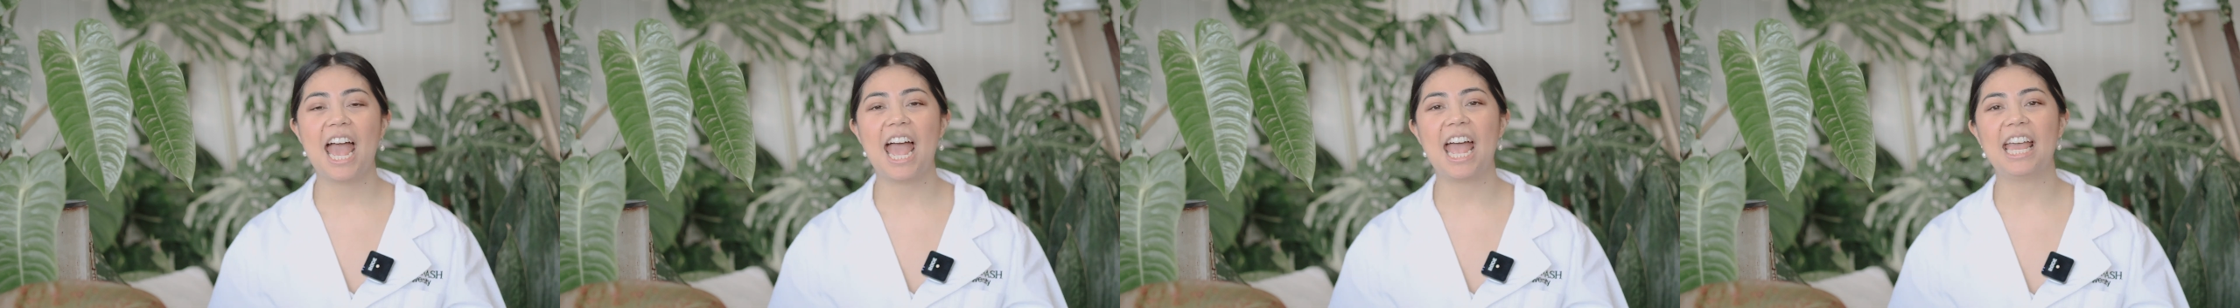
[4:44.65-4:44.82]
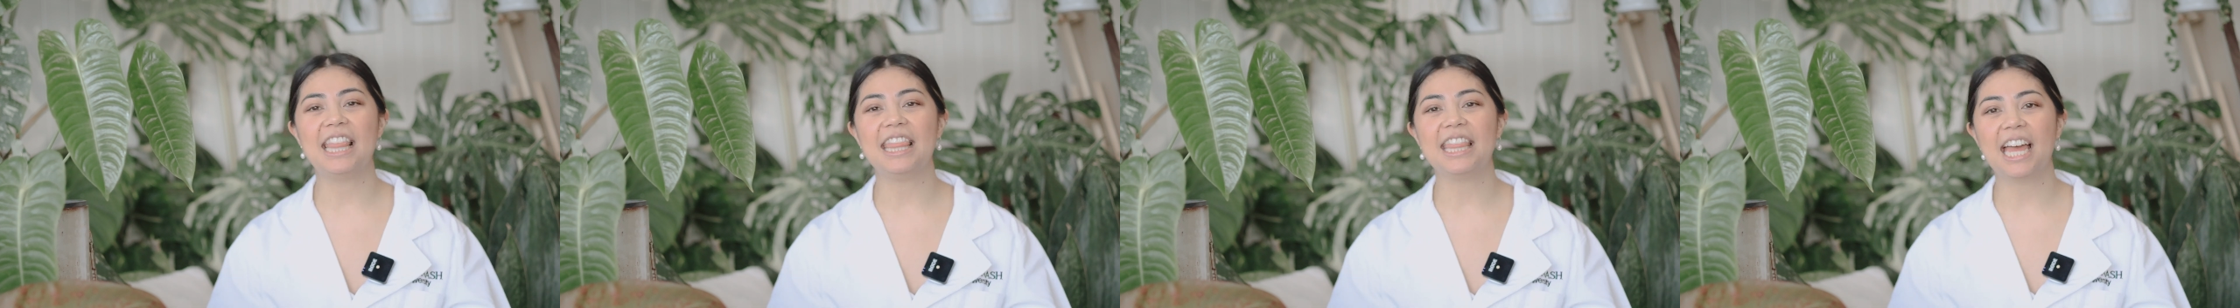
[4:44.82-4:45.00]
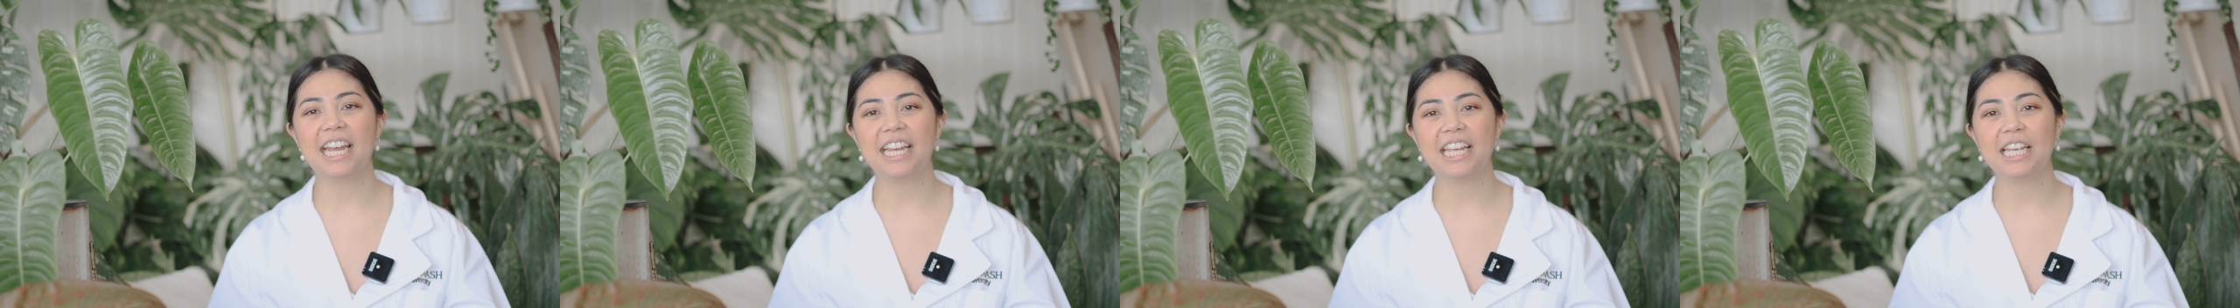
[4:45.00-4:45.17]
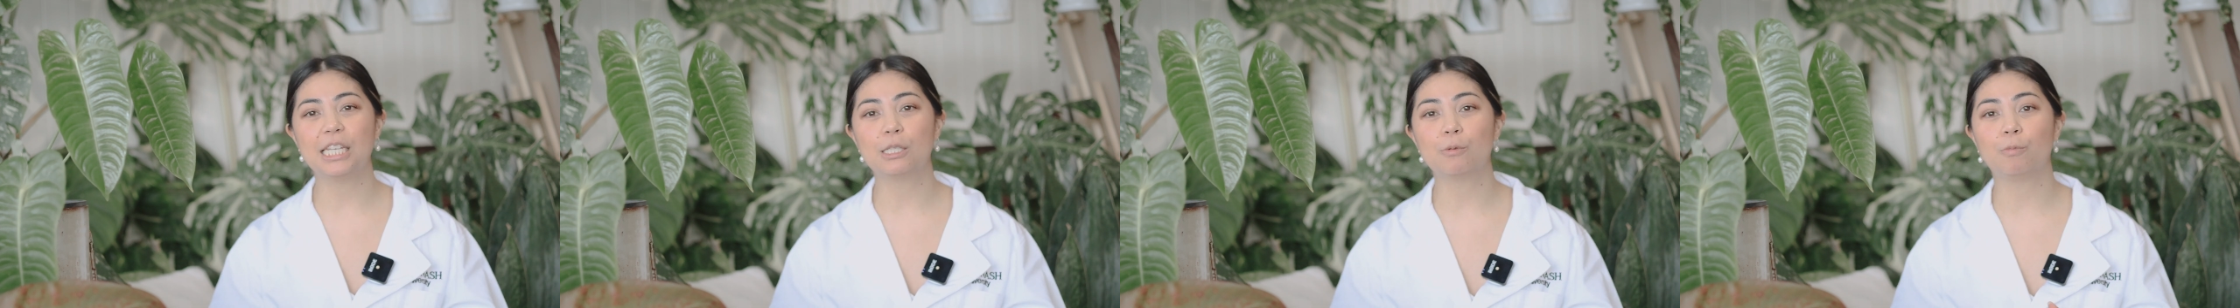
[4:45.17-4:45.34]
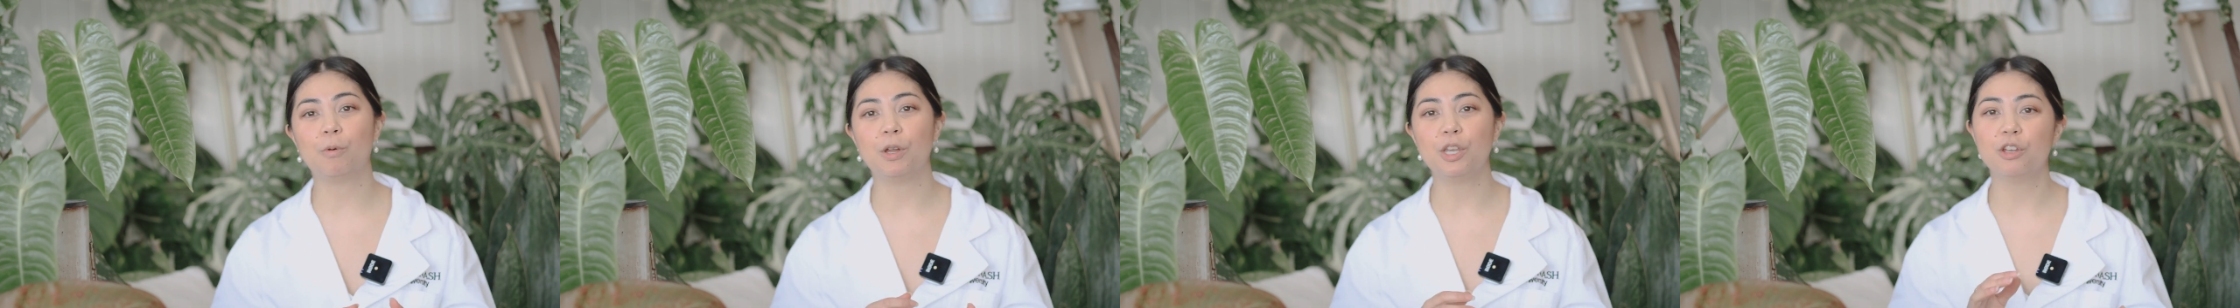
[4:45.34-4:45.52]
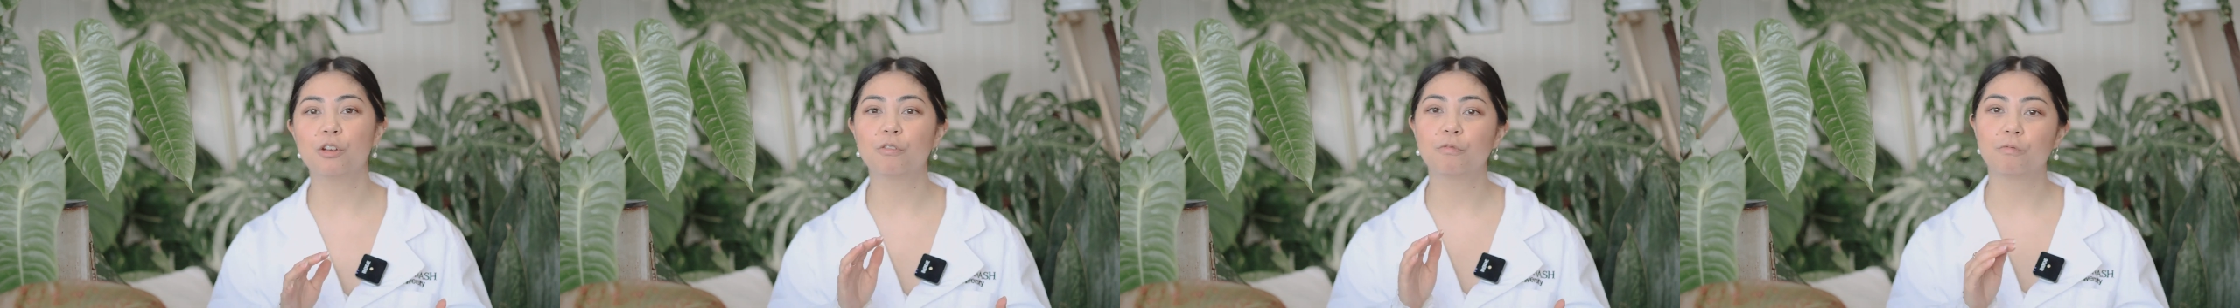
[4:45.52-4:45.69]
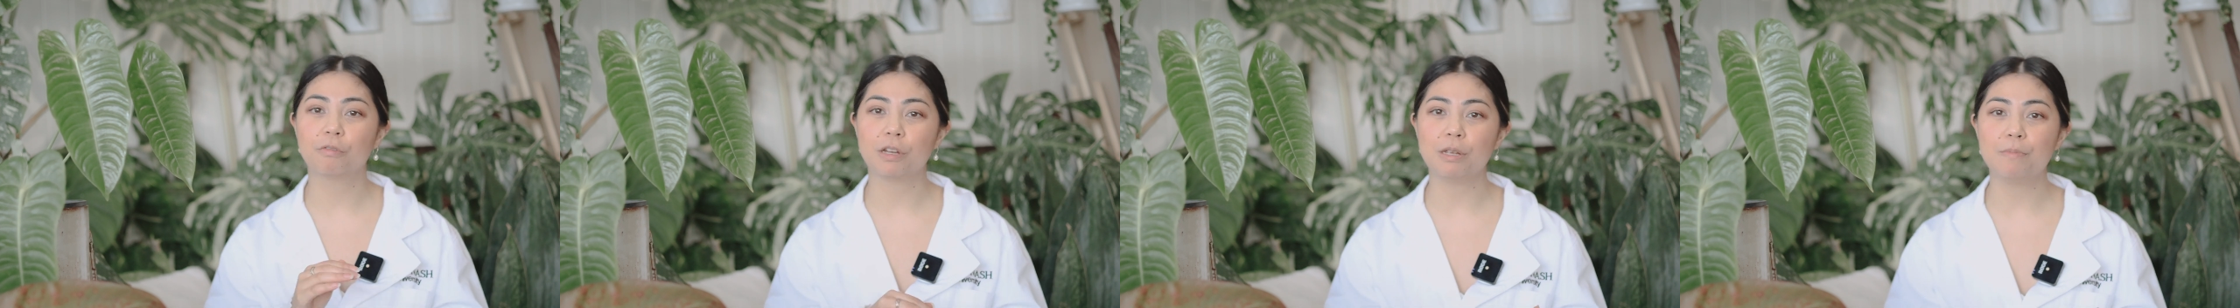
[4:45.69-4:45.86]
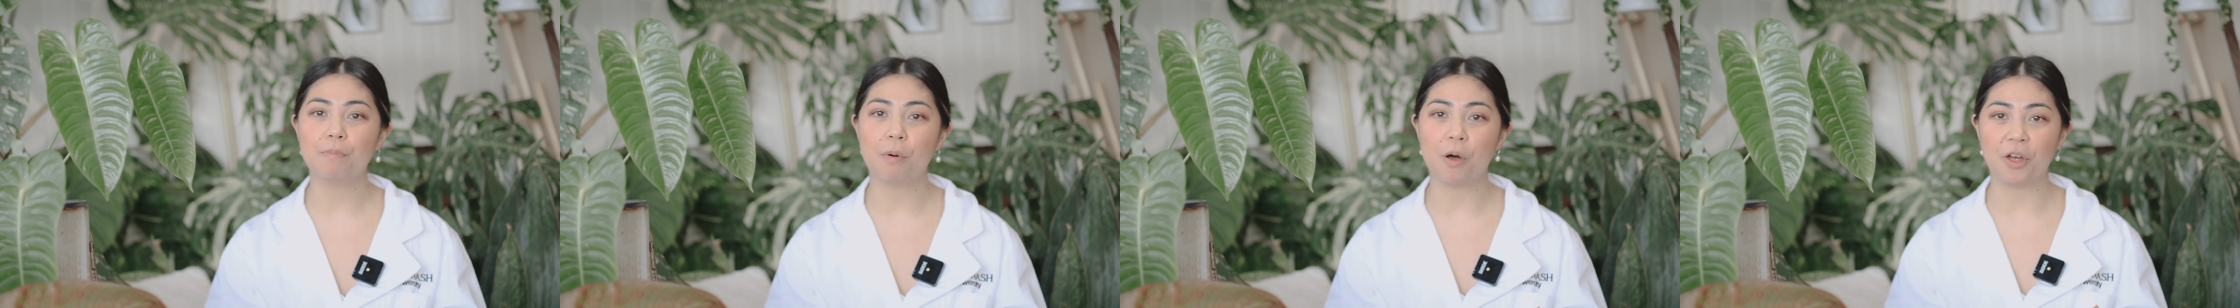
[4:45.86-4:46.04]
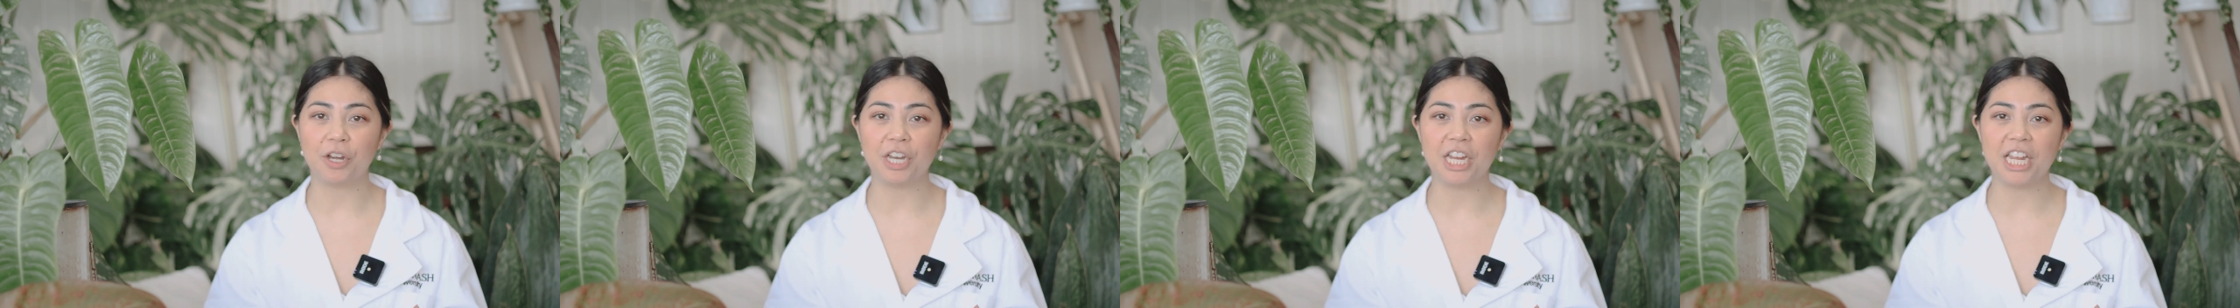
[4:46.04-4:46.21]
And that is when you're
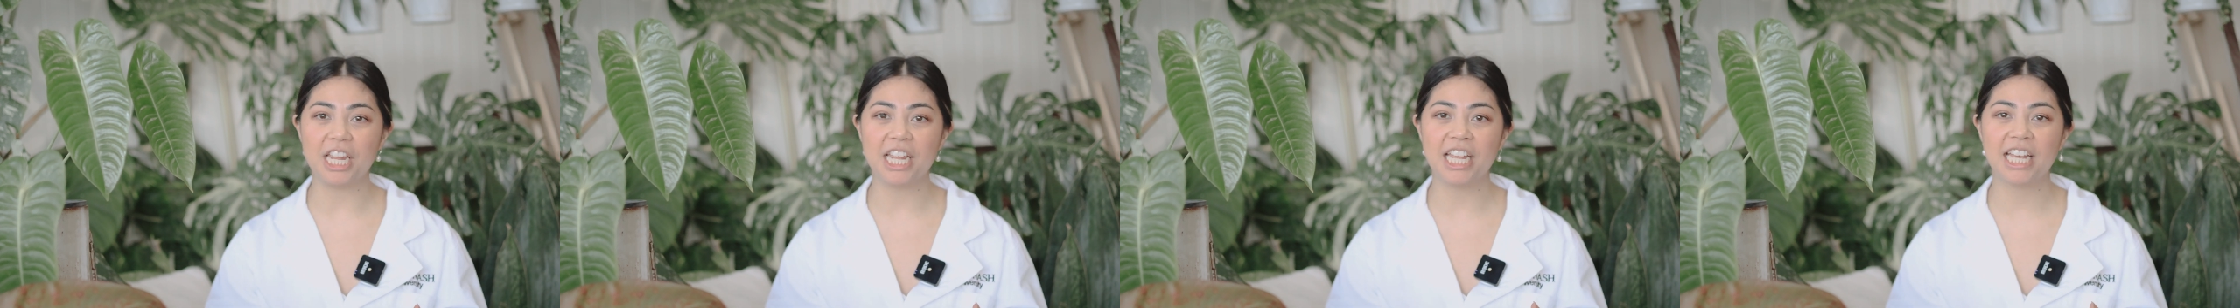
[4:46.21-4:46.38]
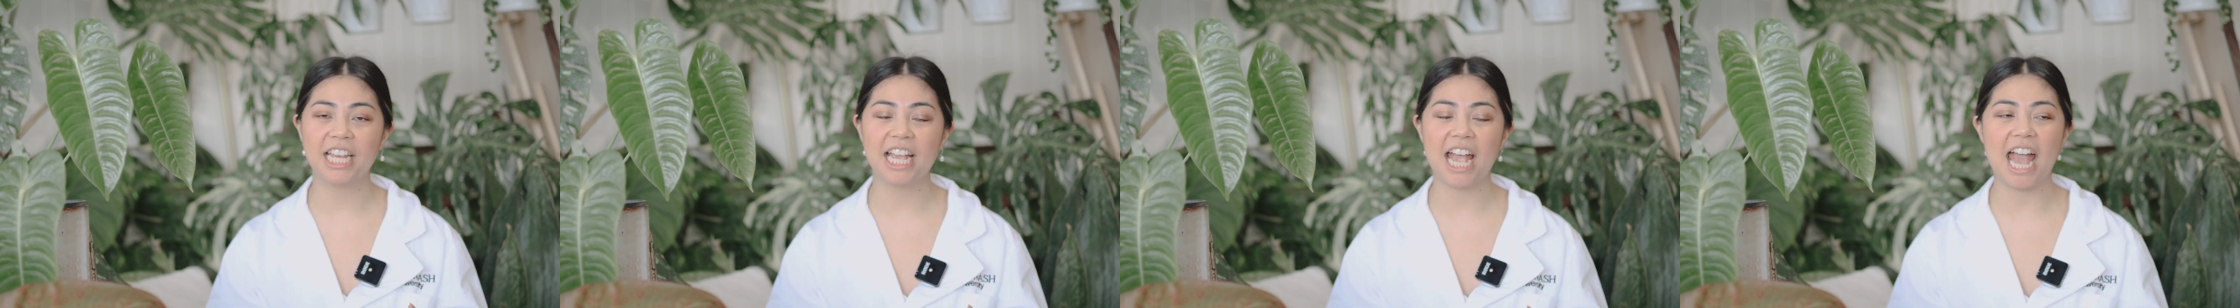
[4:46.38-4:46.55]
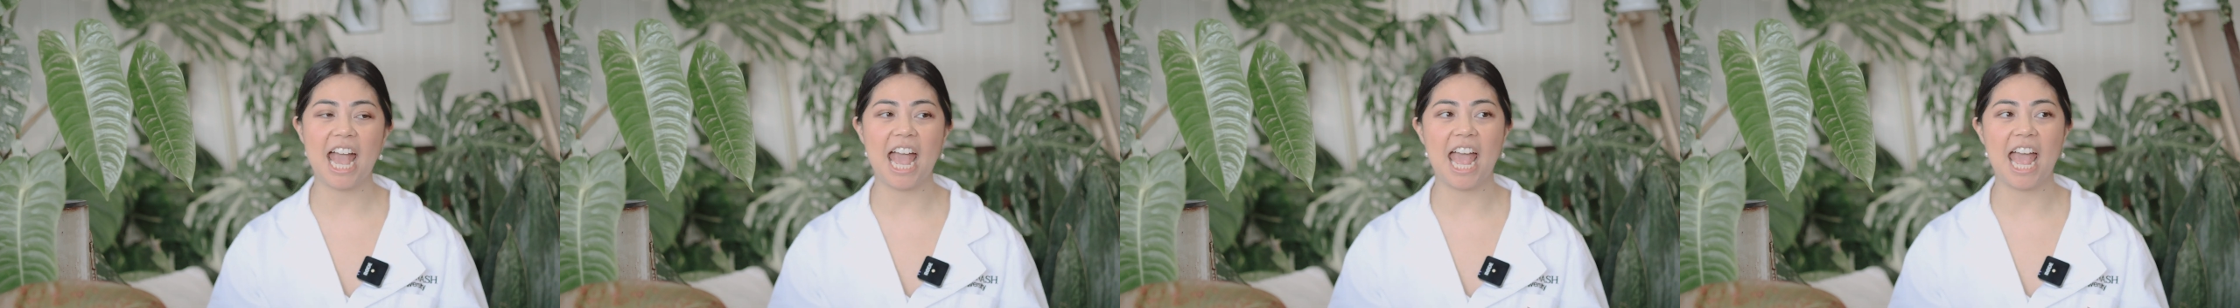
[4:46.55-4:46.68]
repotting